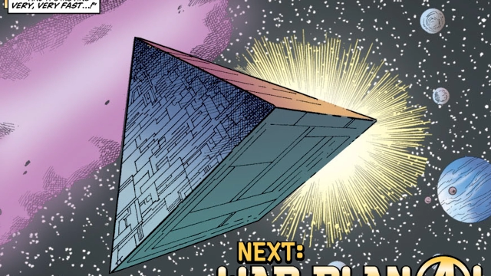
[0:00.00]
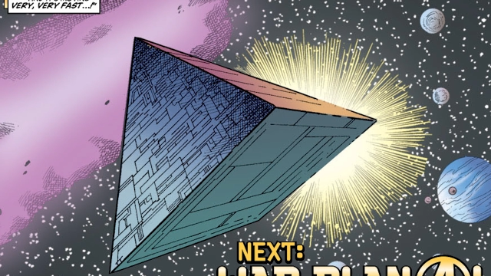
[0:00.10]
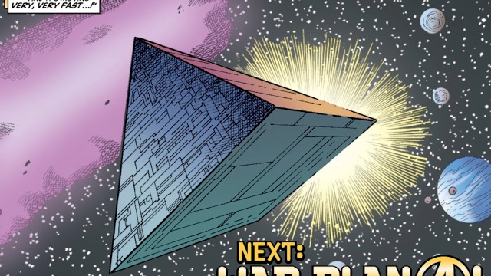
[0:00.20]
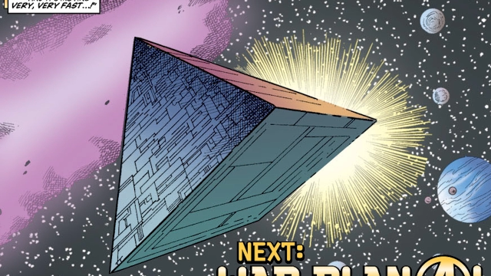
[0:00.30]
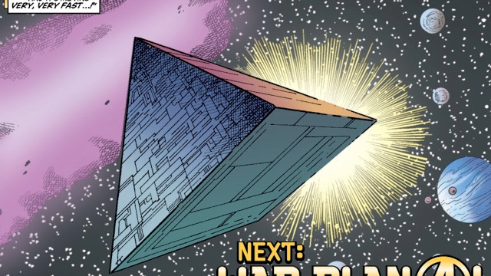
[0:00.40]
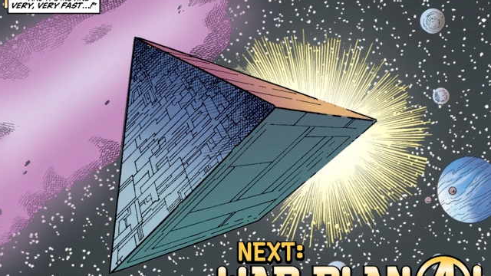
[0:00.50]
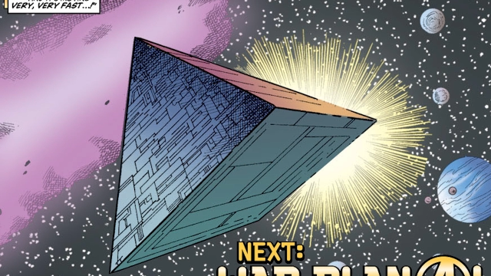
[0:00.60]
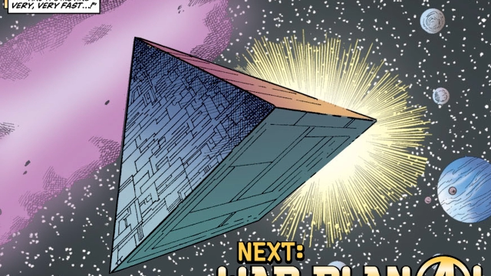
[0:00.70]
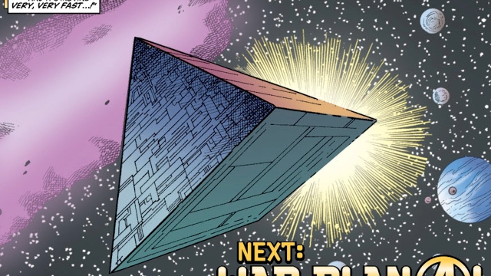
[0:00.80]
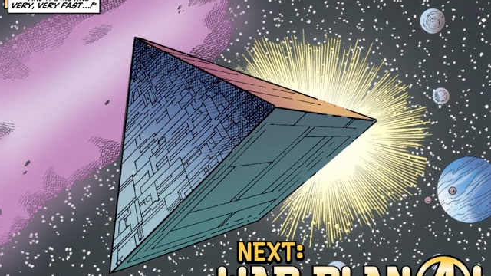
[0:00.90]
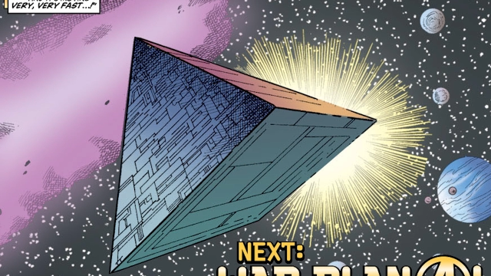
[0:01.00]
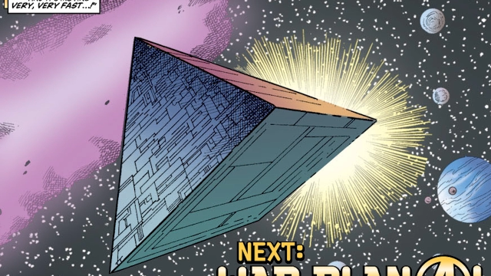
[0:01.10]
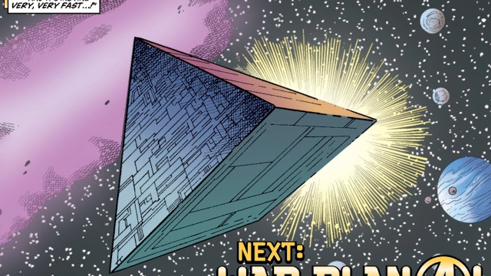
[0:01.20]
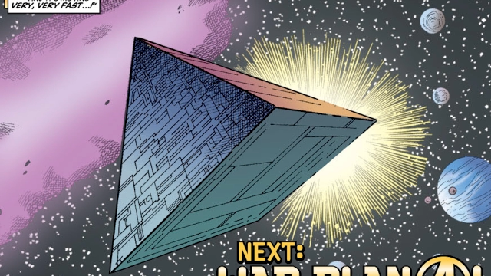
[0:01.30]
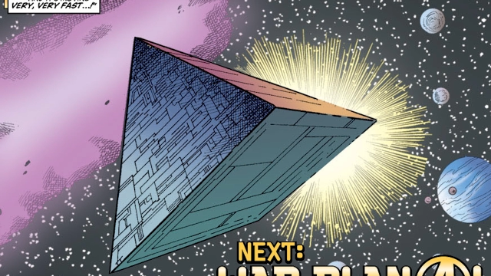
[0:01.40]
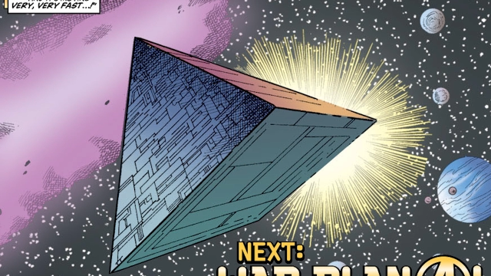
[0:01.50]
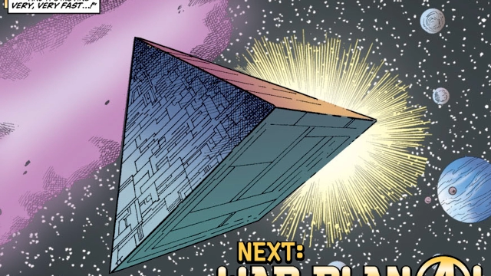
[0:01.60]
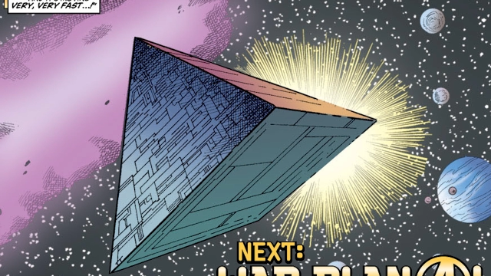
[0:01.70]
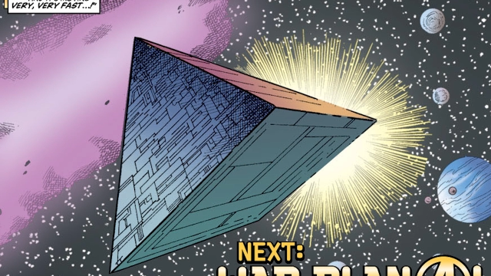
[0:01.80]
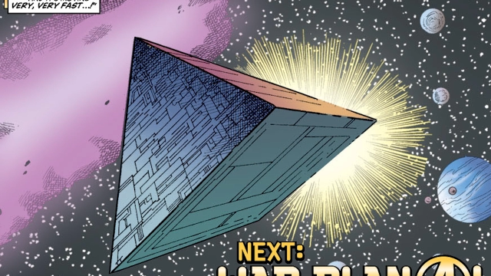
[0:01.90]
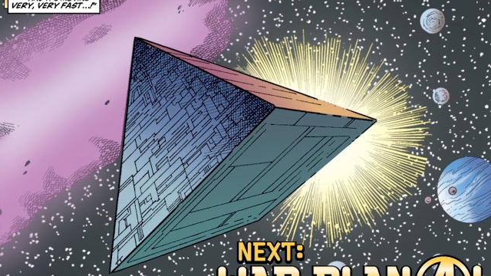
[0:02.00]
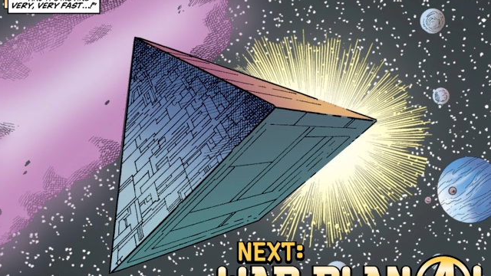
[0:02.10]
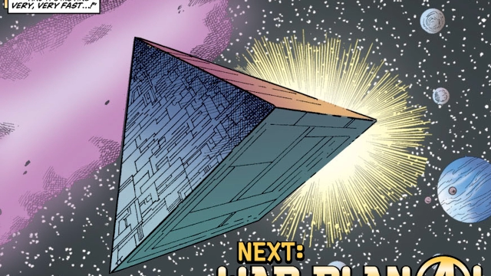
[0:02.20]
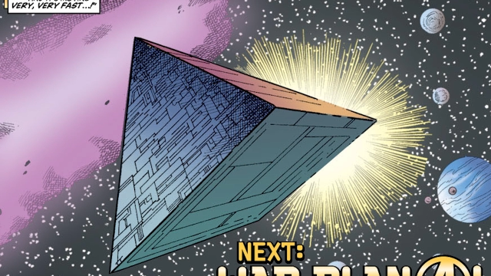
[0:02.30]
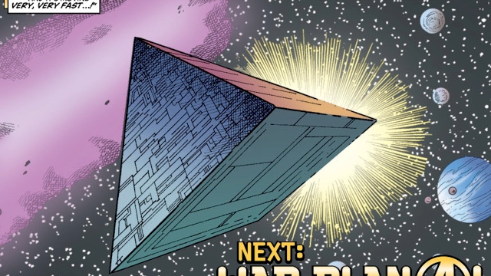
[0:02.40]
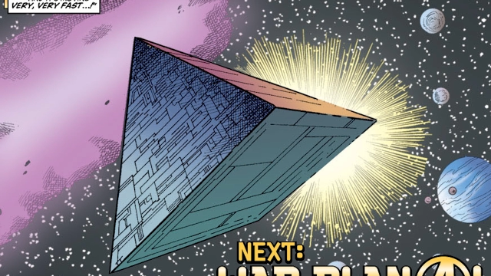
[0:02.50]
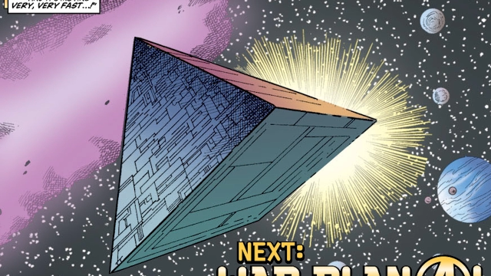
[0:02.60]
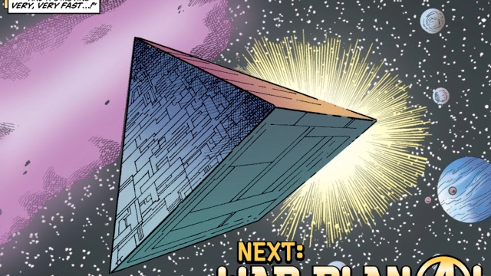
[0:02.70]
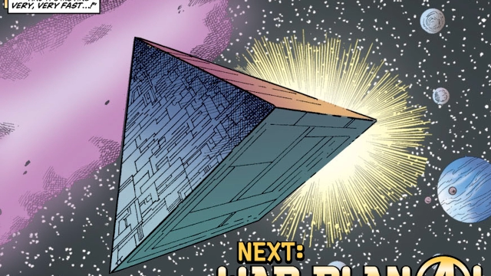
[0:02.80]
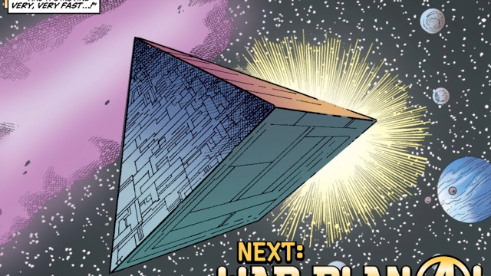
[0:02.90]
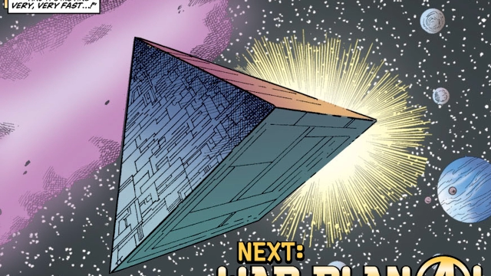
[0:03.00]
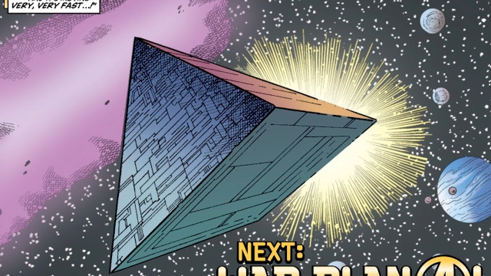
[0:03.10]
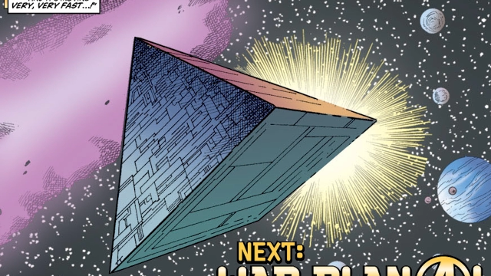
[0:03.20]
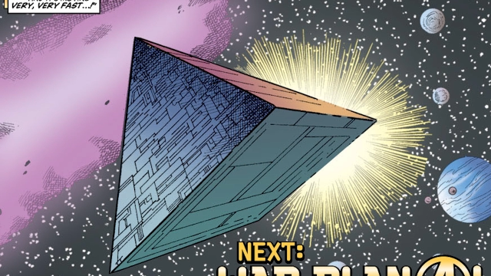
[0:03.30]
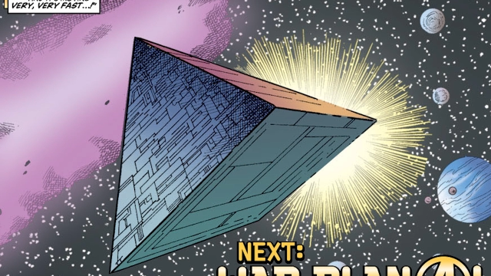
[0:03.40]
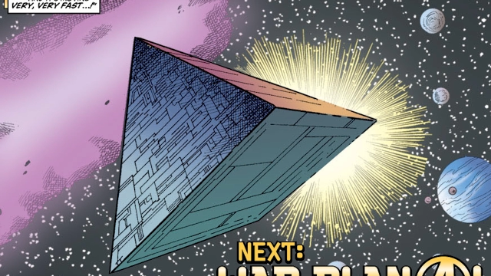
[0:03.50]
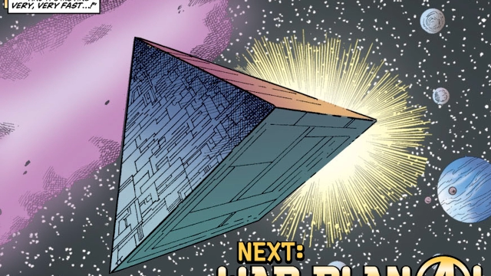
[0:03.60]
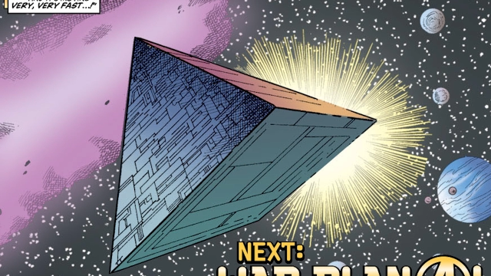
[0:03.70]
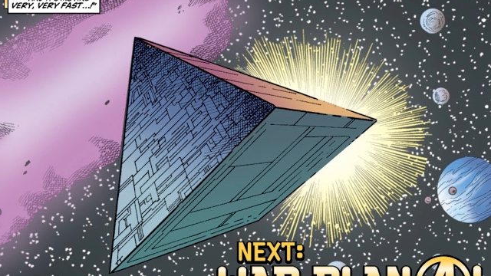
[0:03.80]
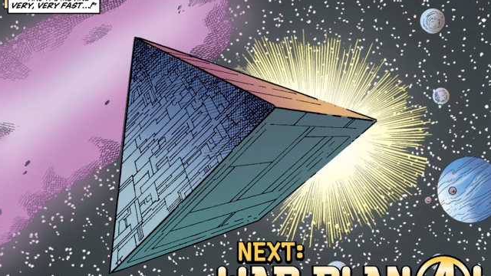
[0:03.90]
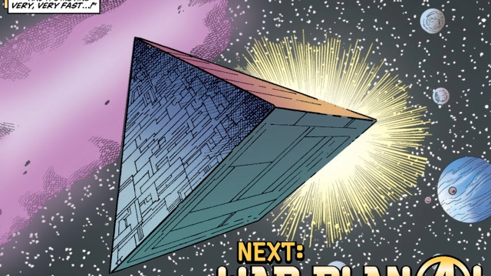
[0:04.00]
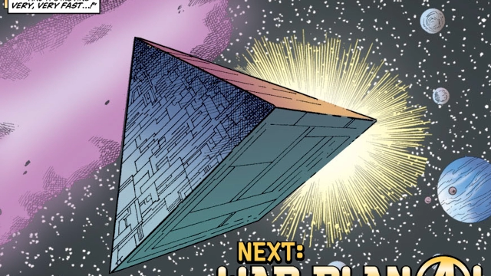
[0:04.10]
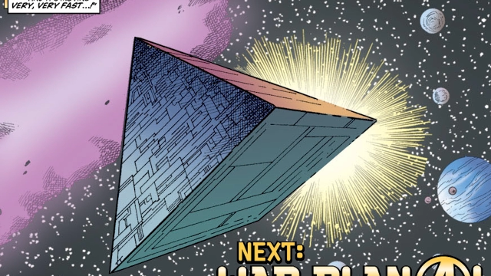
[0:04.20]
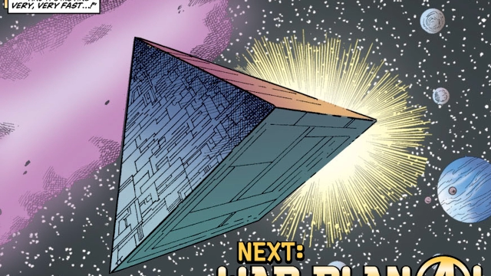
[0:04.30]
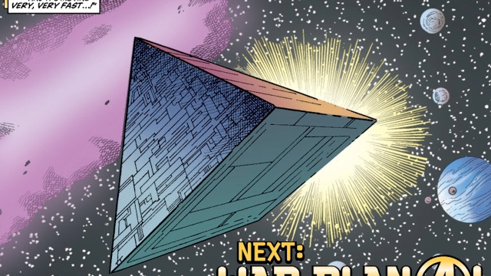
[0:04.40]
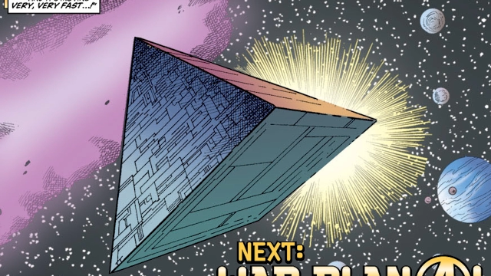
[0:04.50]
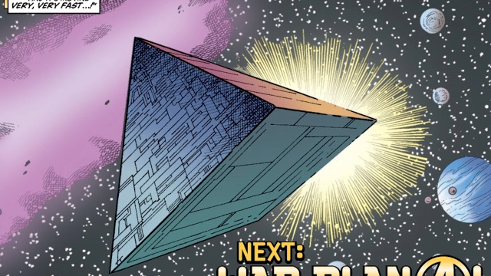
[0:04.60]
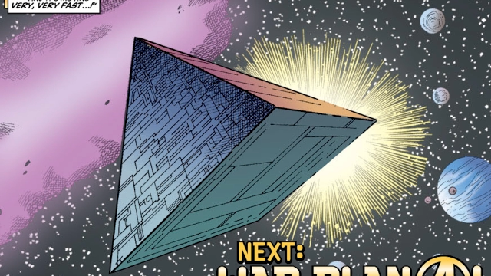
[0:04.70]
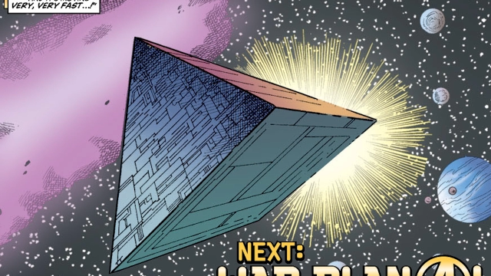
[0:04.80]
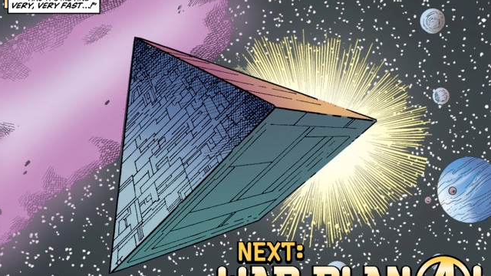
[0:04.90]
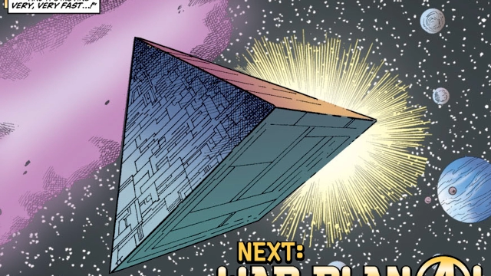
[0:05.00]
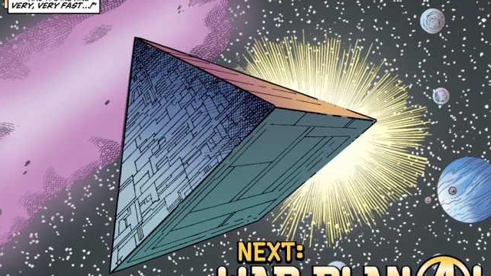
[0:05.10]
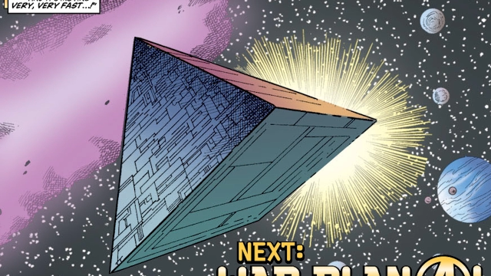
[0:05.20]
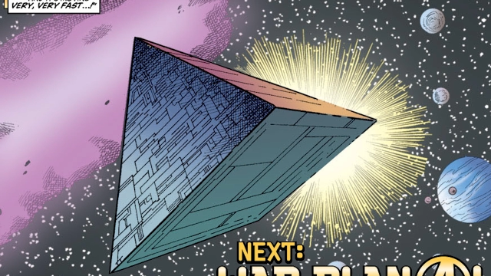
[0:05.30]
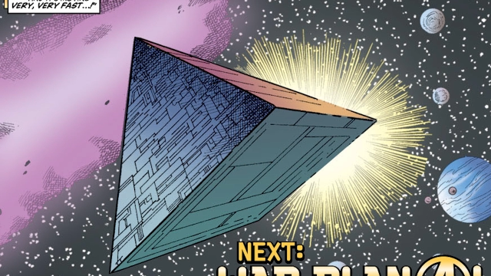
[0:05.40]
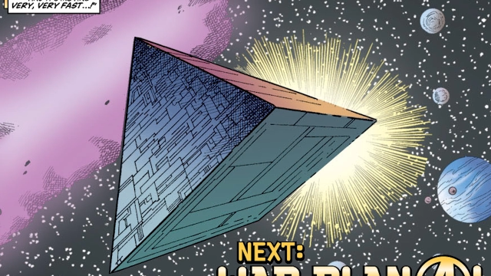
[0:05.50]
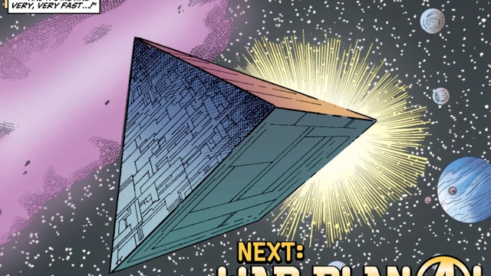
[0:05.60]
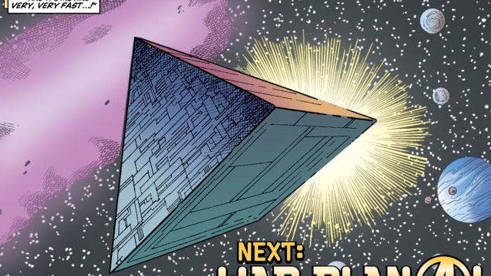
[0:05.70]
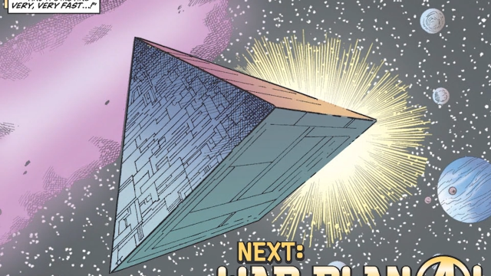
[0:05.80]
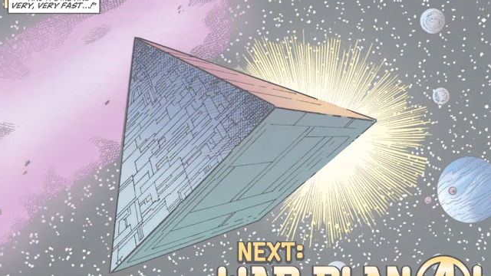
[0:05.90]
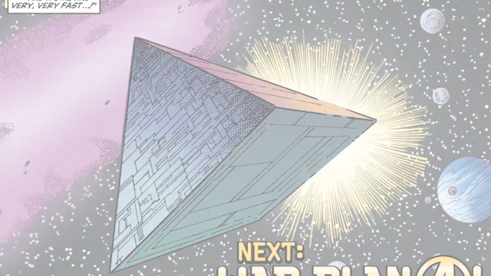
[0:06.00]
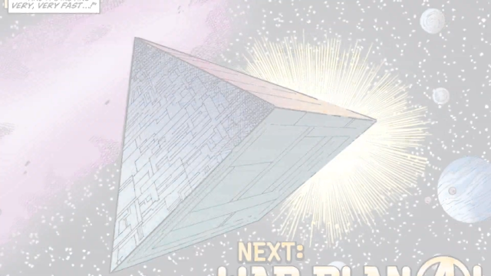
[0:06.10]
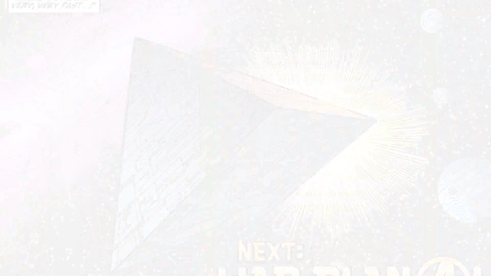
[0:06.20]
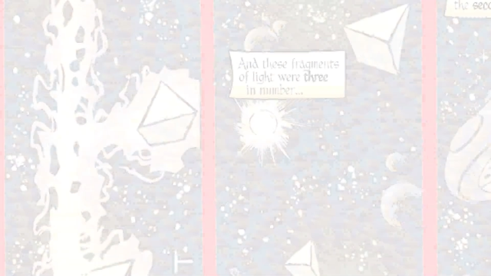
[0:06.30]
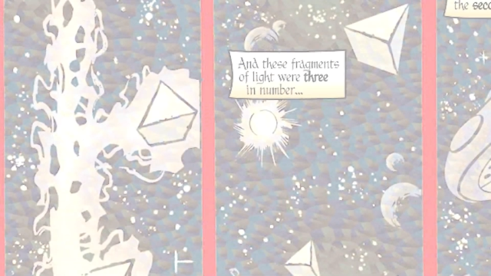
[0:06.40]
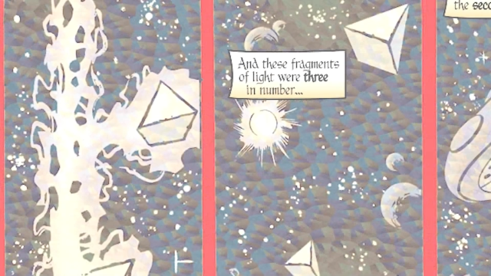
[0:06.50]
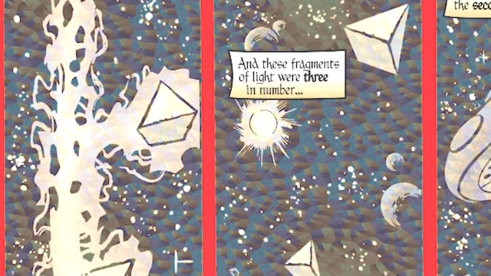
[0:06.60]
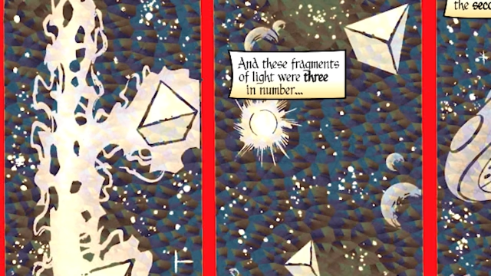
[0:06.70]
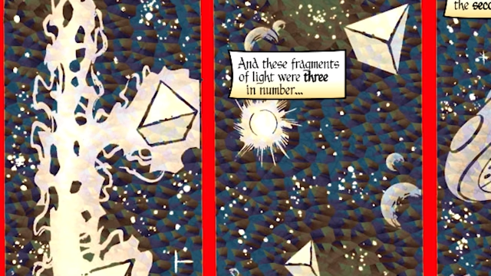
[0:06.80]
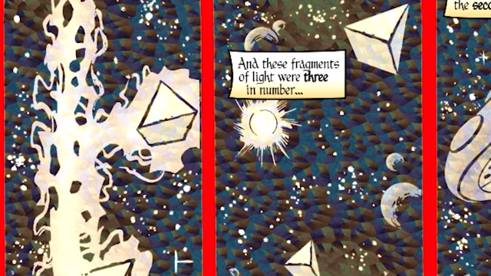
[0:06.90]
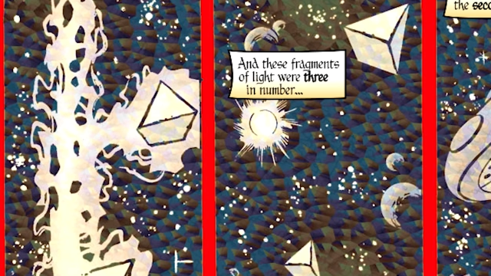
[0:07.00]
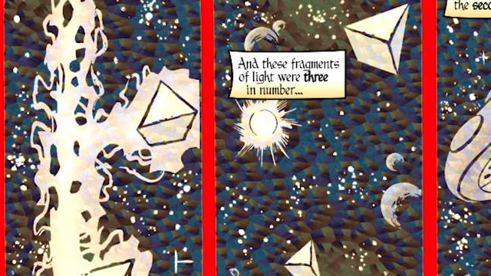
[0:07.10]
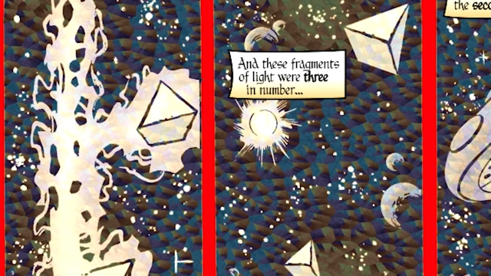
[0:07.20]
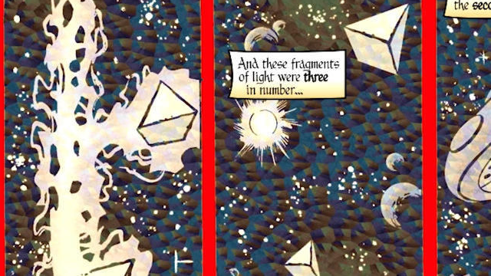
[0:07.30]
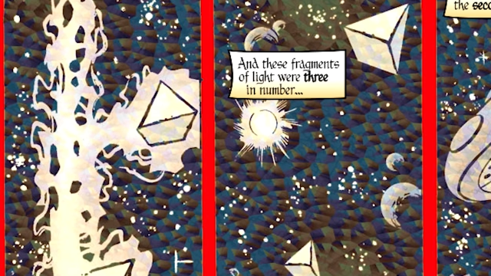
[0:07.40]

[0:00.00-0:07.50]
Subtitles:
No face is visible, so there are no lips to read.